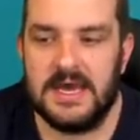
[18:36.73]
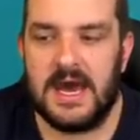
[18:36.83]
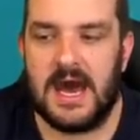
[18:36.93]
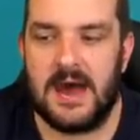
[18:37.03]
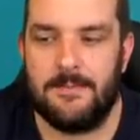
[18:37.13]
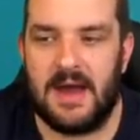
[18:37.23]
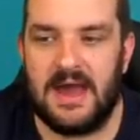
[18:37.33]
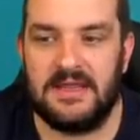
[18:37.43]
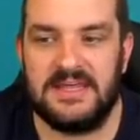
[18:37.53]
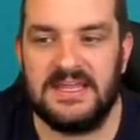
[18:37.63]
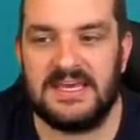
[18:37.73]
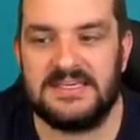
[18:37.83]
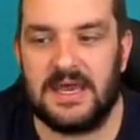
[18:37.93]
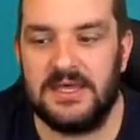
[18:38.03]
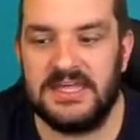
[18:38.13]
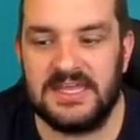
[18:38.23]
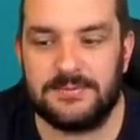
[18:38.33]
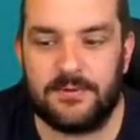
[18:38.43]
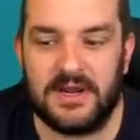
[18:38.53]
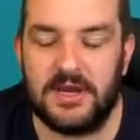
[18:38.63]
And I think that's
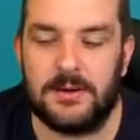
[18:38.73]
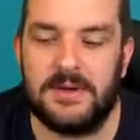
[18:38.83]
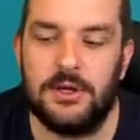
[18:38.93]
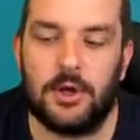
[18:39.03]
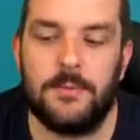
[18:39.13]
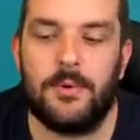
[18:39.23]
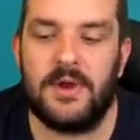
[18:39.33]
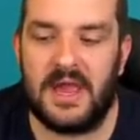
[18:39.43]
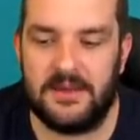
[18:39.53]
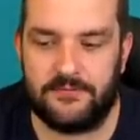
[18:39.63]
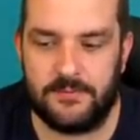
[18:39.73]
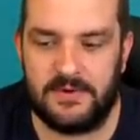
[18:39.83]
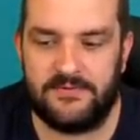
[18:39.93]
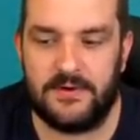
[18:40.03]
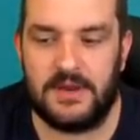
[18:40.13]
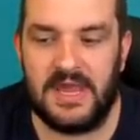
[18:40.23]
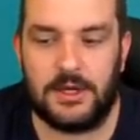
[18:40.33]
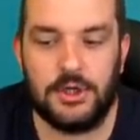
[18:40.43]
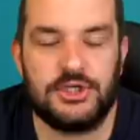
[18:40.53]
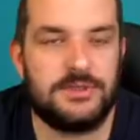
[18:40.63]
pretty good. I mean, 9.8 for a midfielder. It
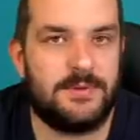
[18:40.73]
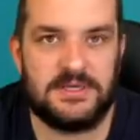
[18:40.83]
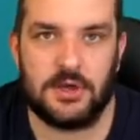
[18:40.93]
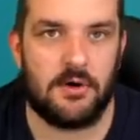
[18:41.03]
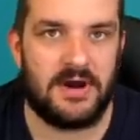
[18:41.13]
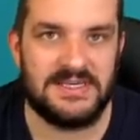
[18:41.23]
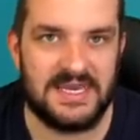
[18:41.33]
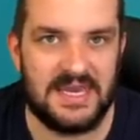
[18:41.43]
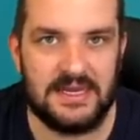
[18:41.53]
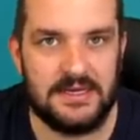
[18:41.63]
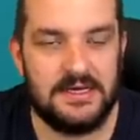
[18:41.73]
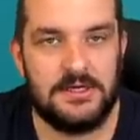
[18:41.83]
could just be Torres in.